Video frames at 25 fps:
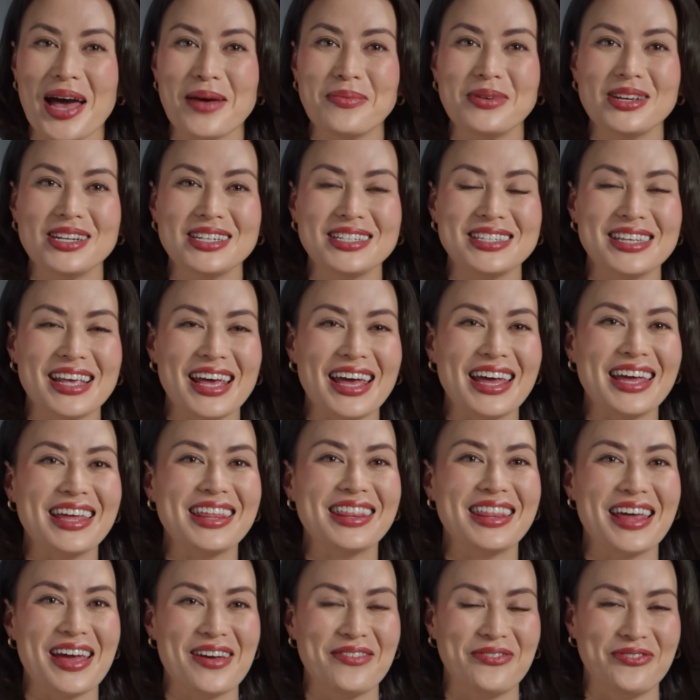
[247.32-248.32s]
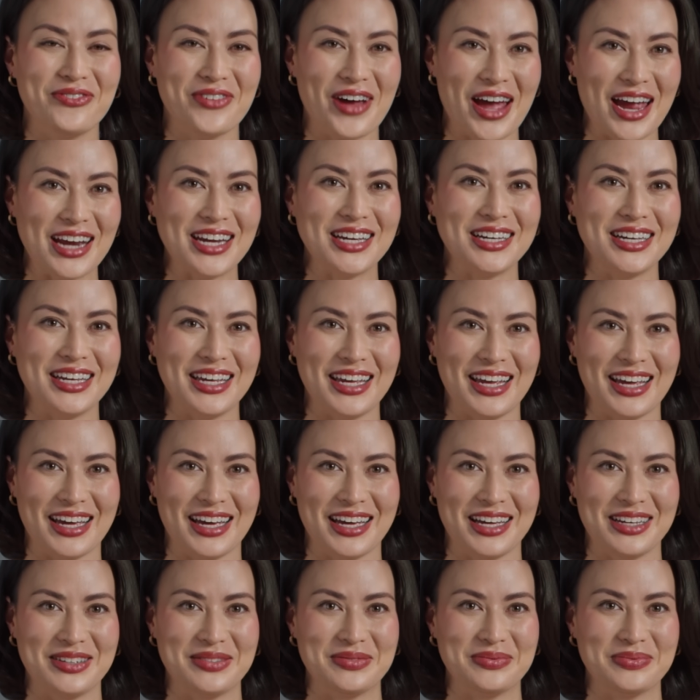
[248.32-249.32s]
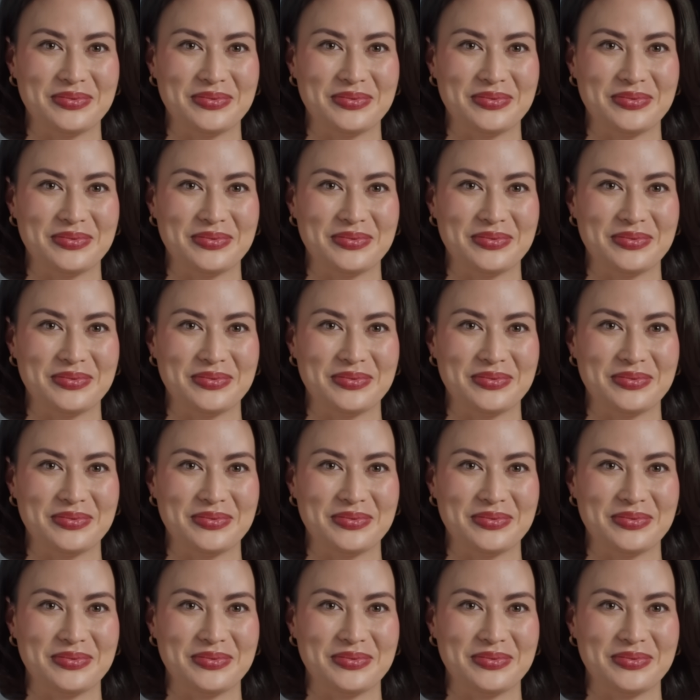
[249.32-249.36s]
happy to say they're finally here.